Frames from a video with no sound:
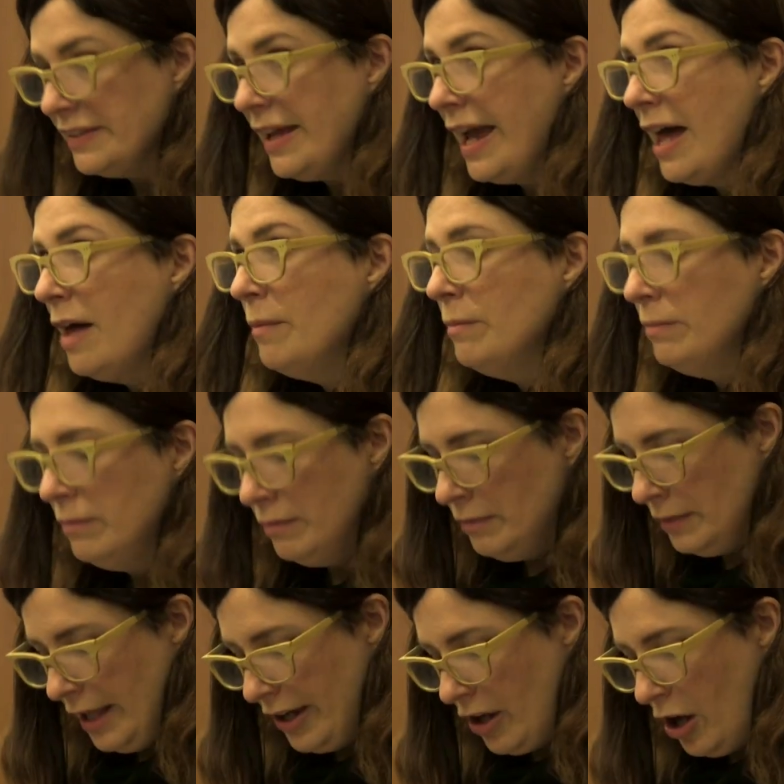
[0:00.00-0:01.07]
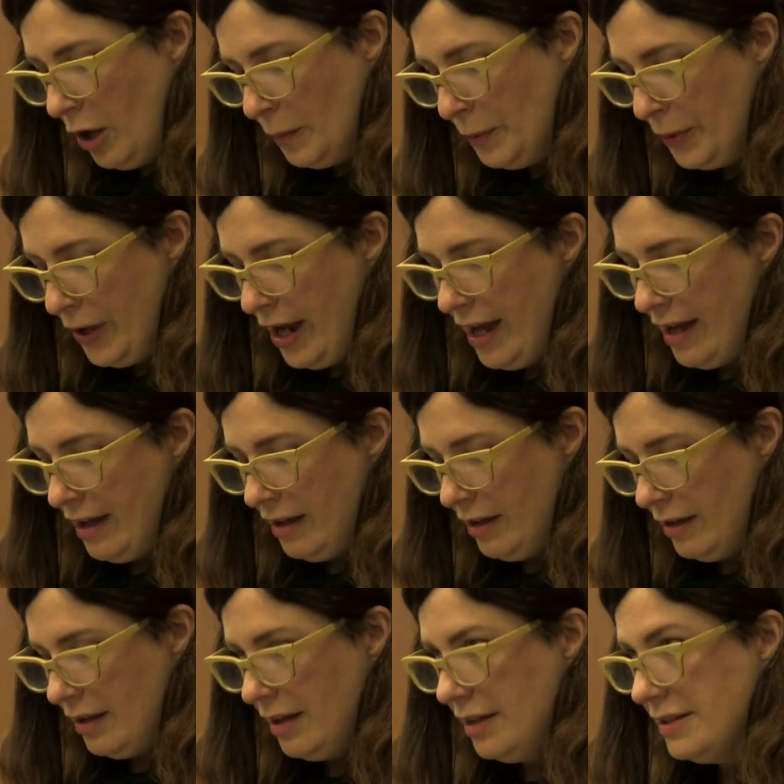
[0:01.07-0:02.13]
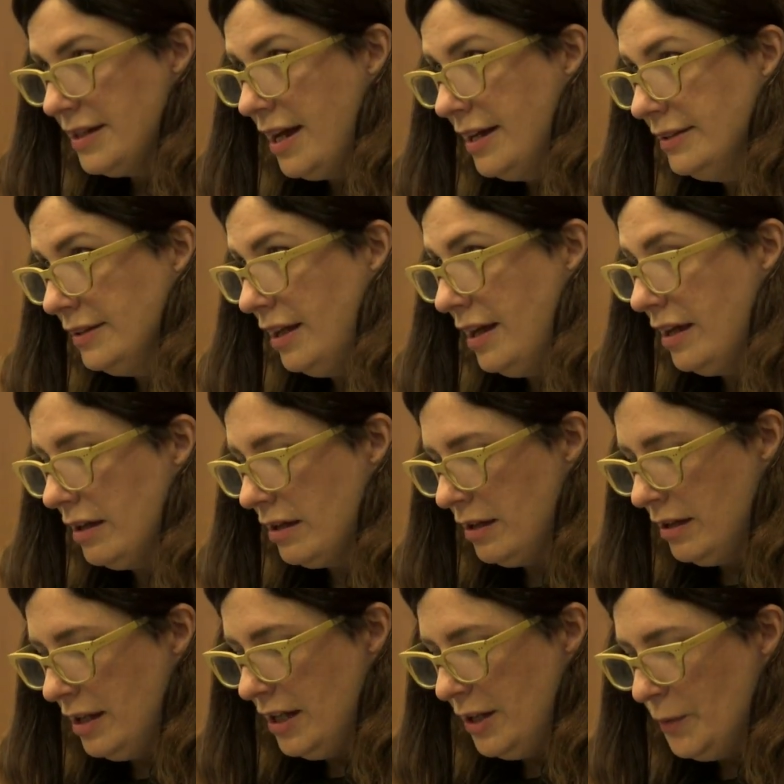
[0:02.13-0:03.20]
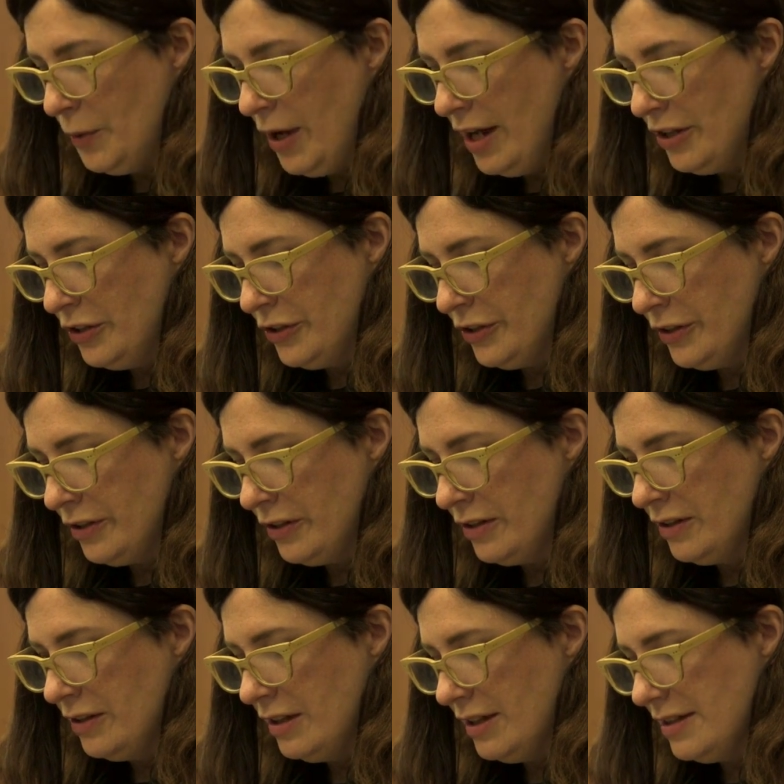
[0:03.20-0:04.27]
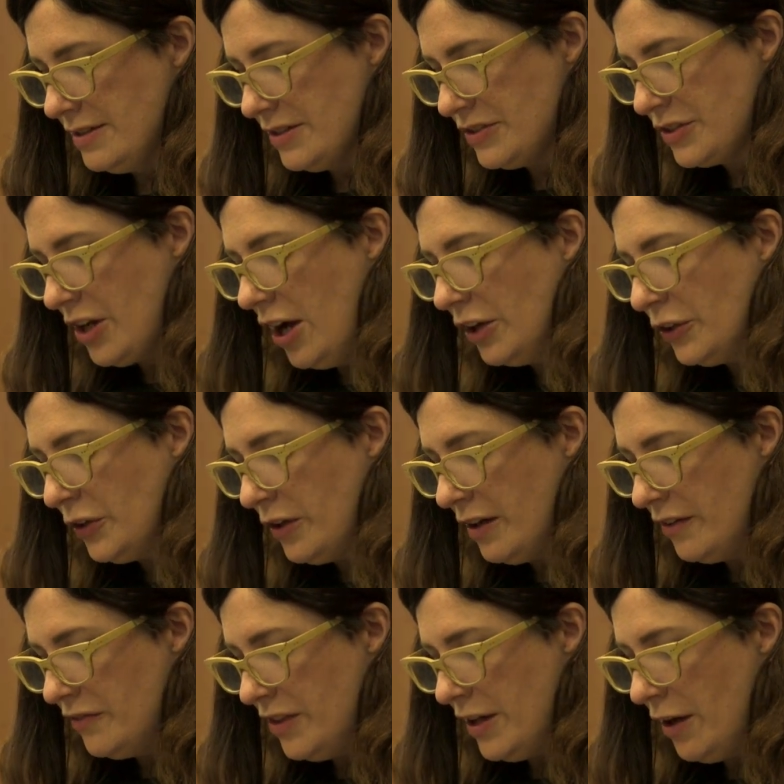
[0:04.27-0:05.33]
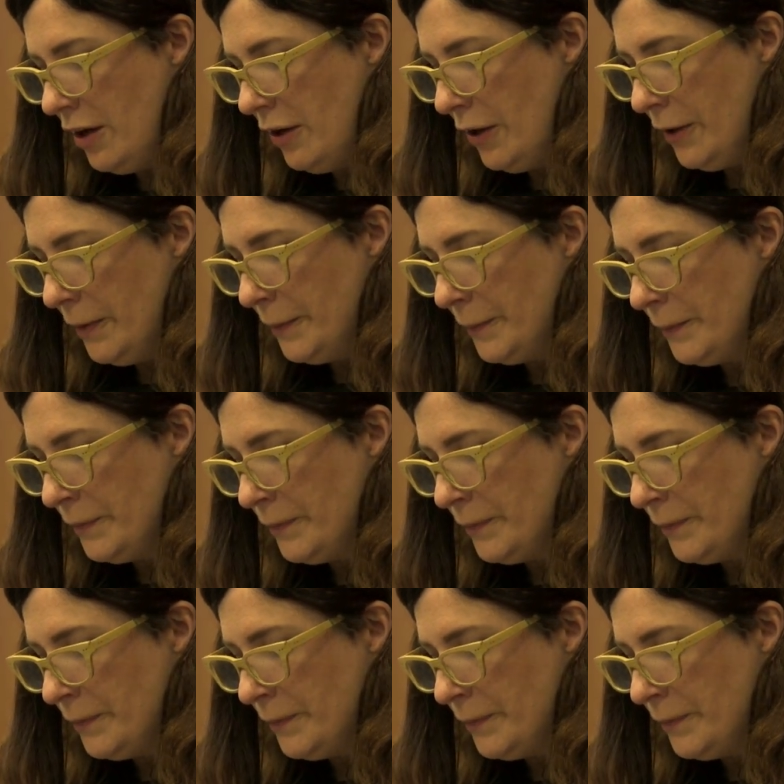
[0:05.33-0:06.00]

lamb, like all prey, and unlike any predator, is a scholar of the all.